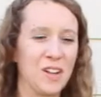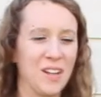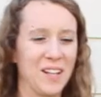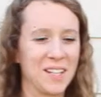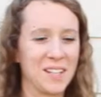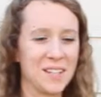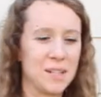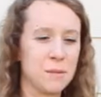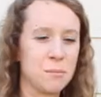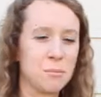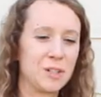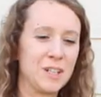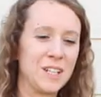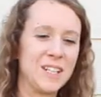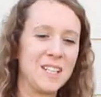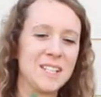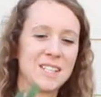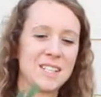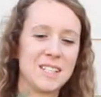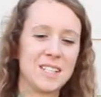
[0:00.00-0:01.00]
like the
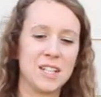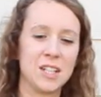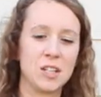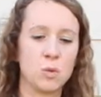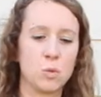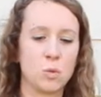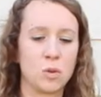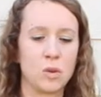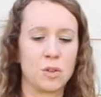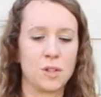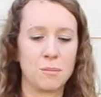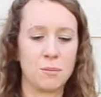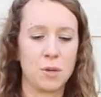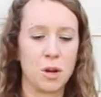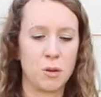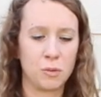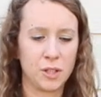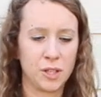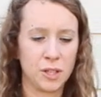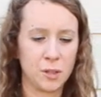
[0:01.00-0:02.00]
prettiest thing in the world, I'm
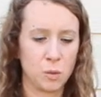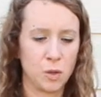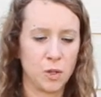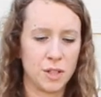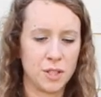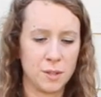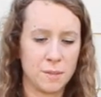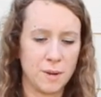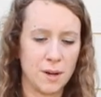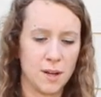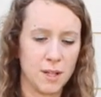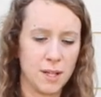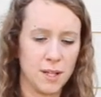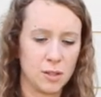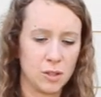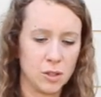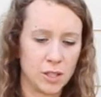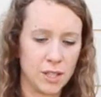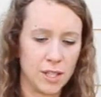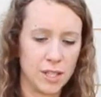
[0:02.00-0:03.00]
not really worried about
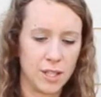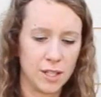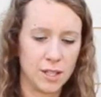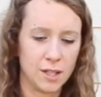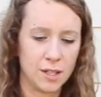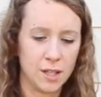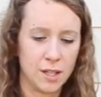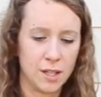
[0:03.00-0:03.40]
it looking